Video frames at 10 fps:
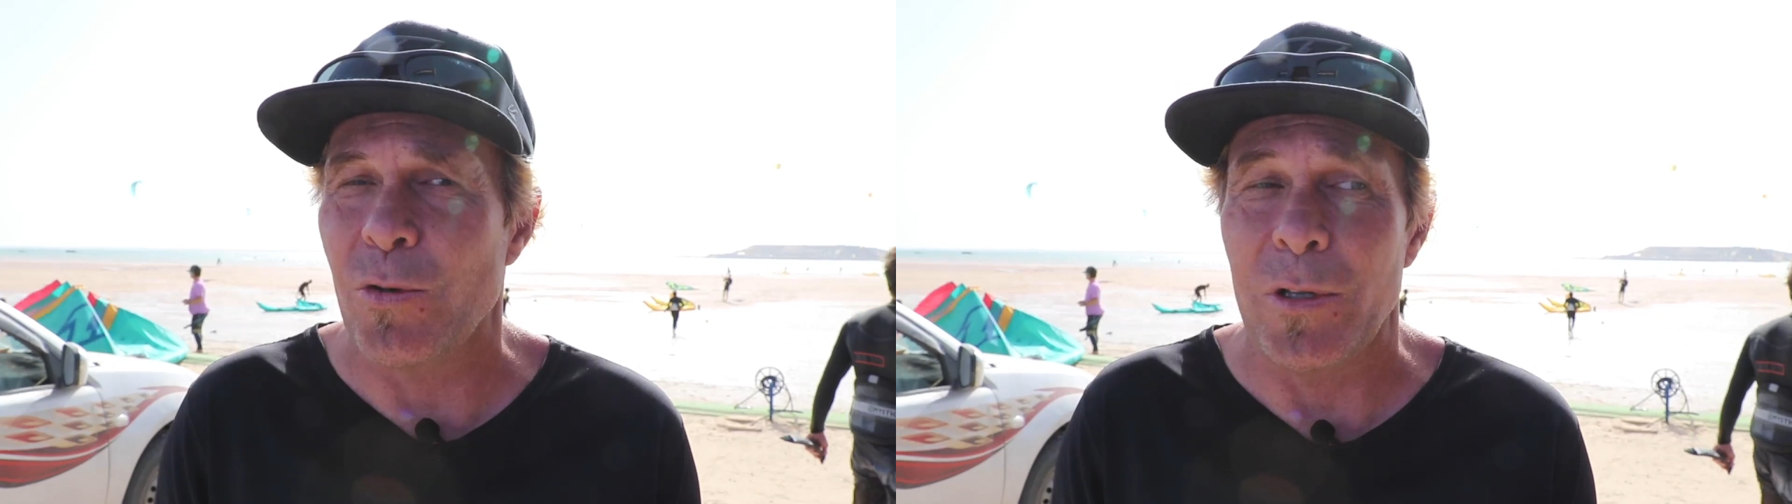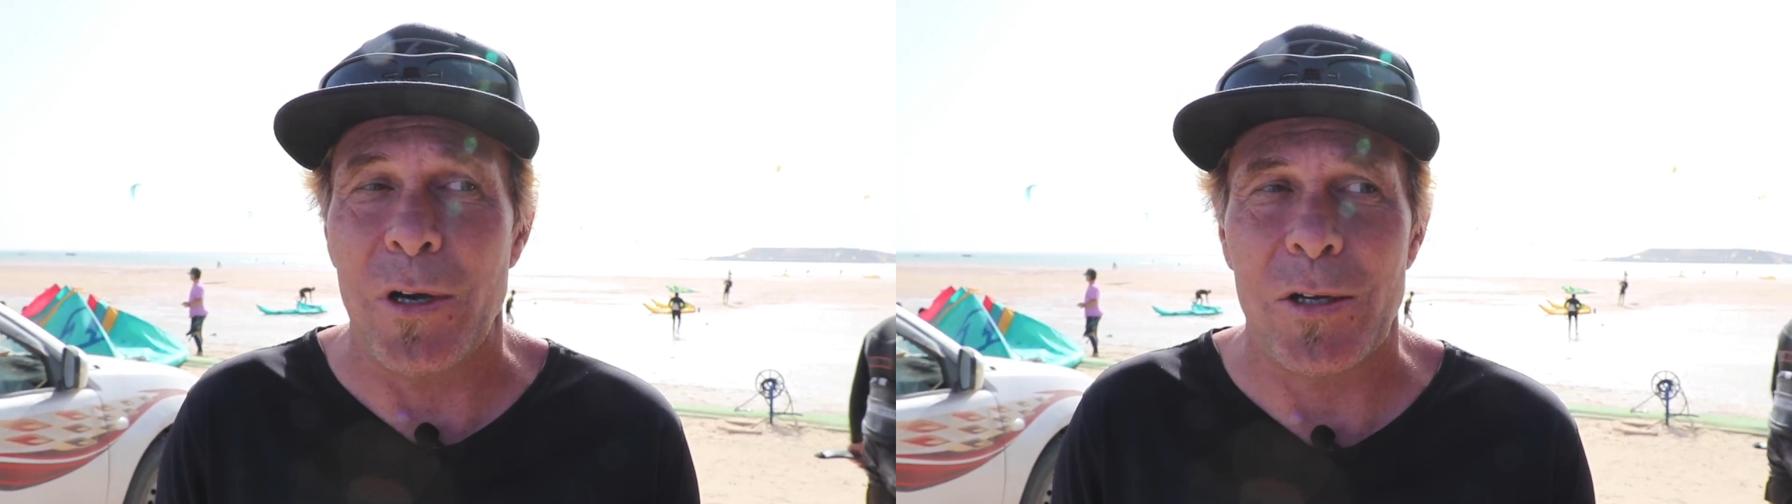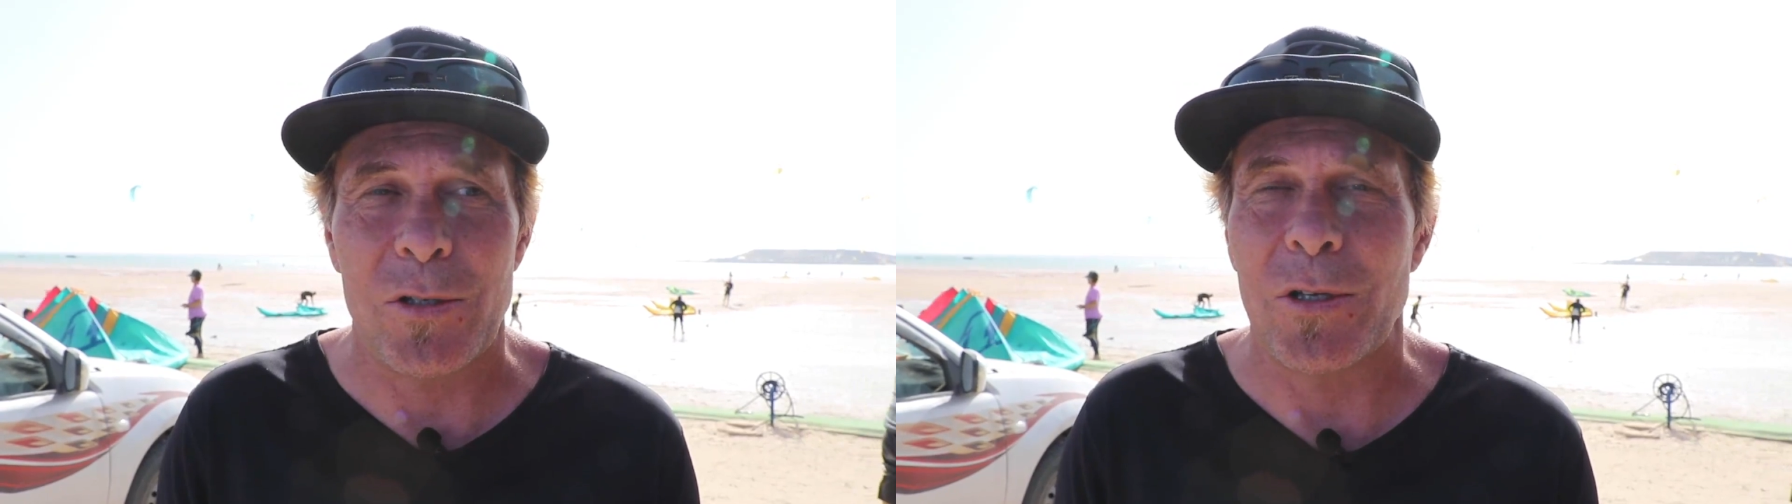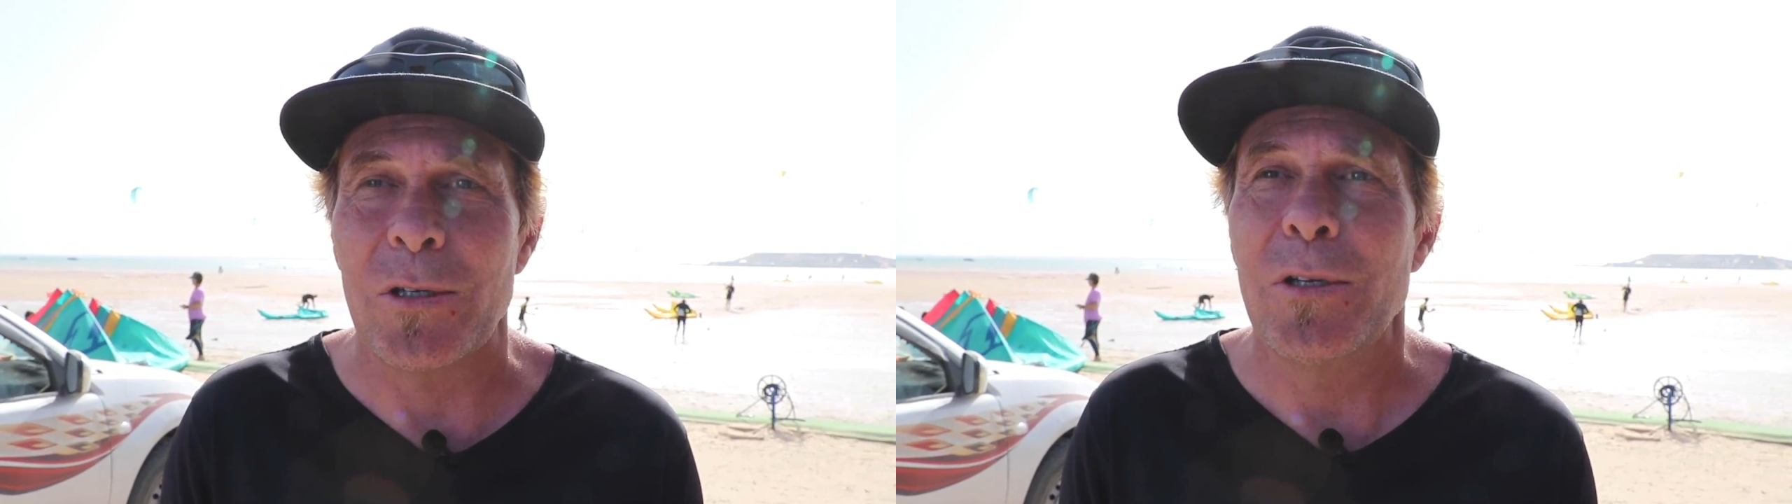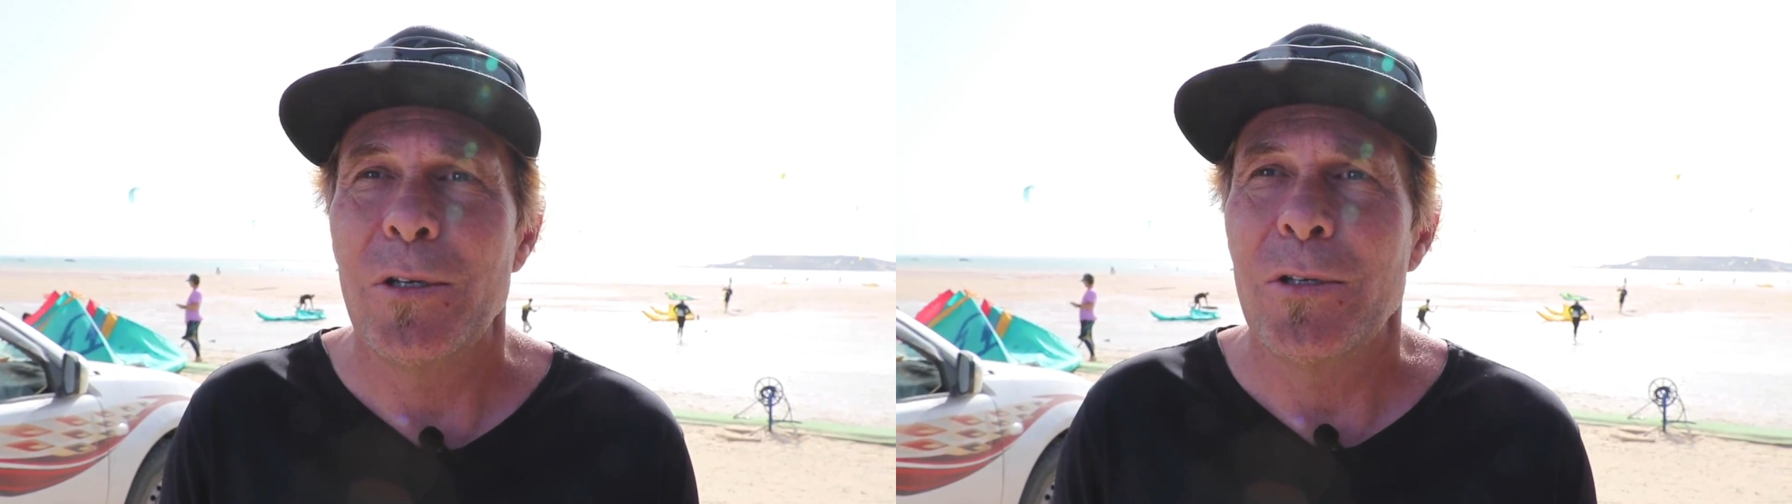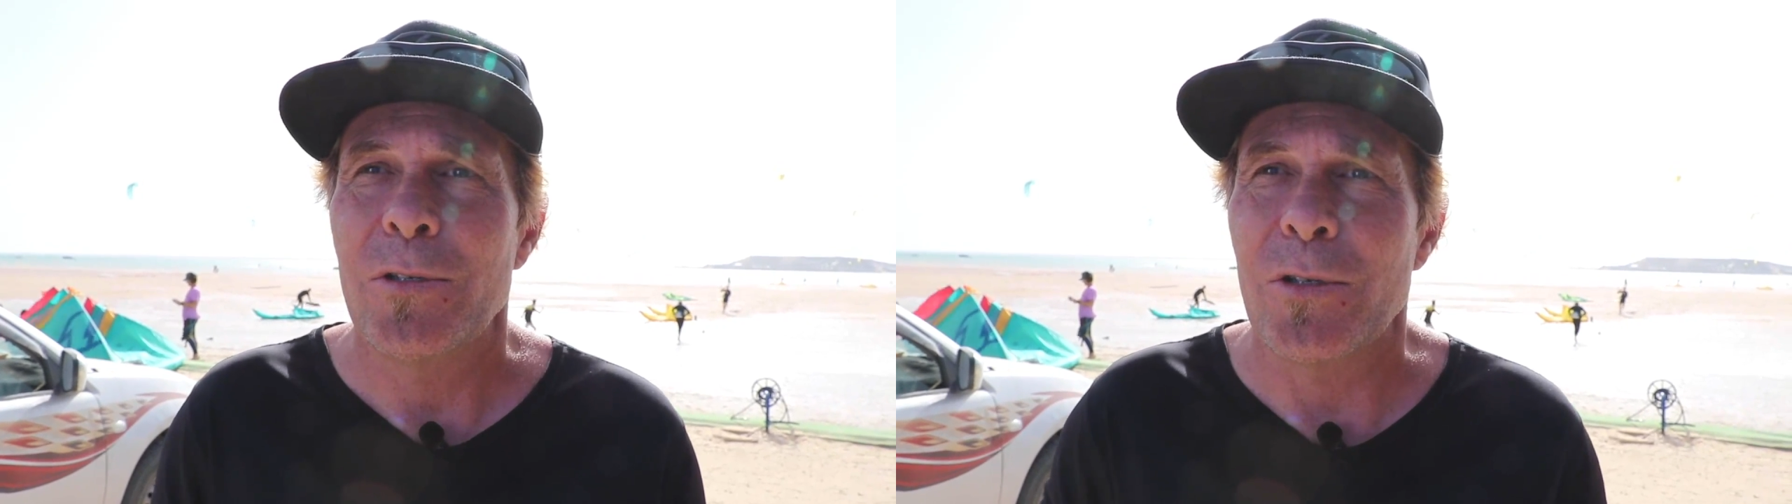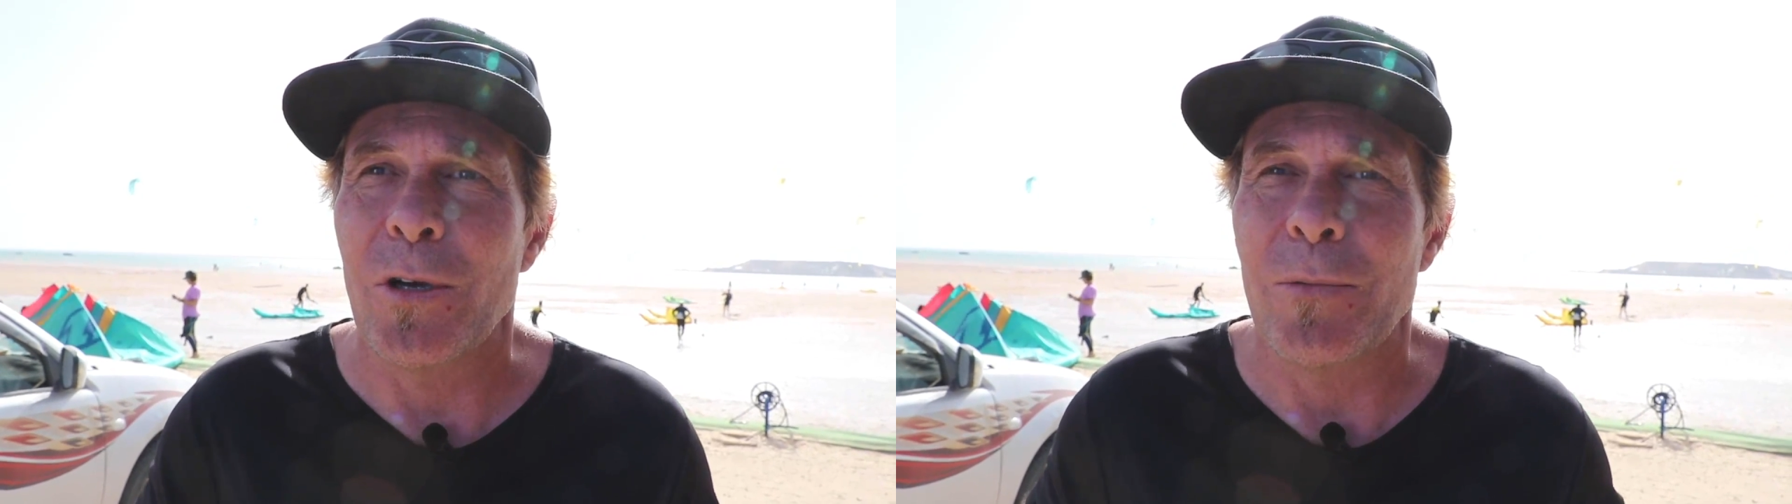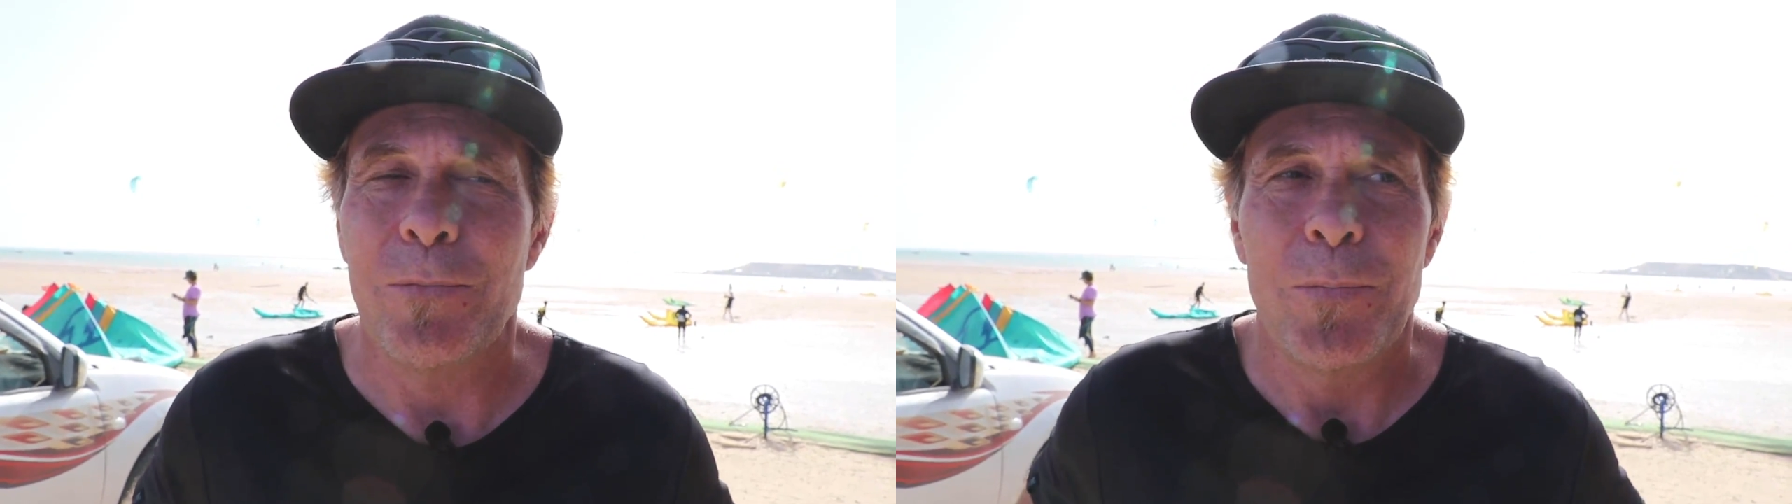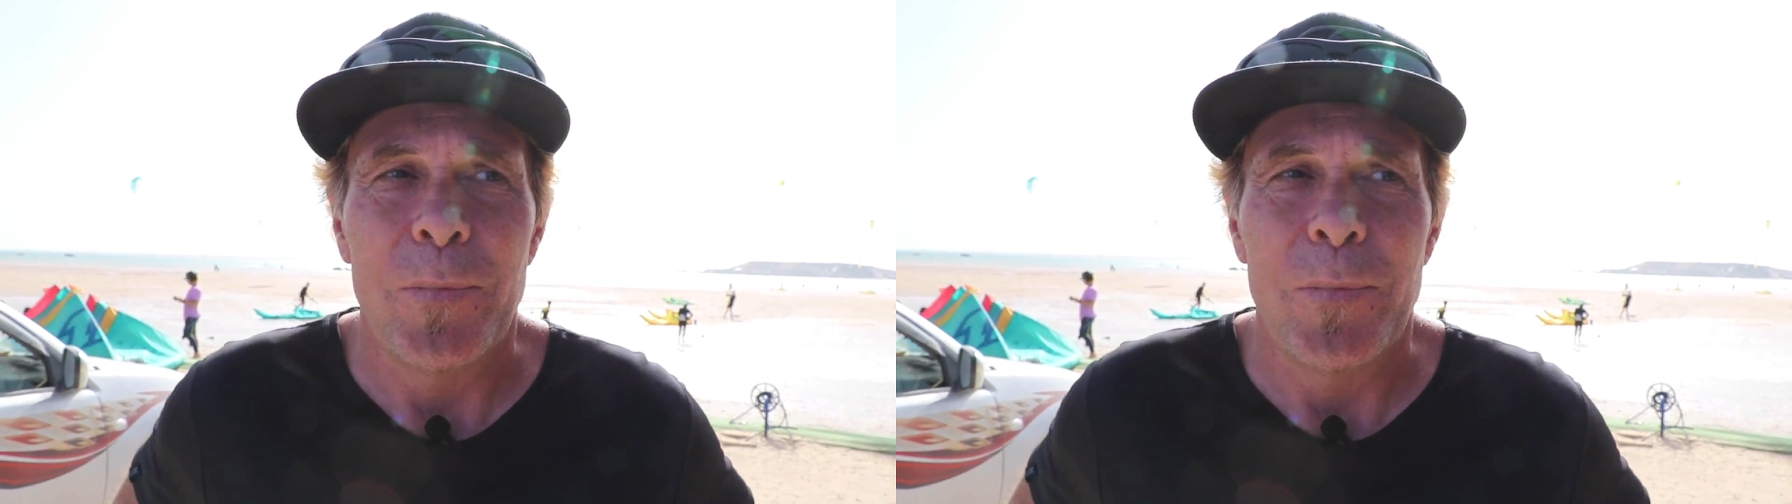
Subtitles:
really nicely. So.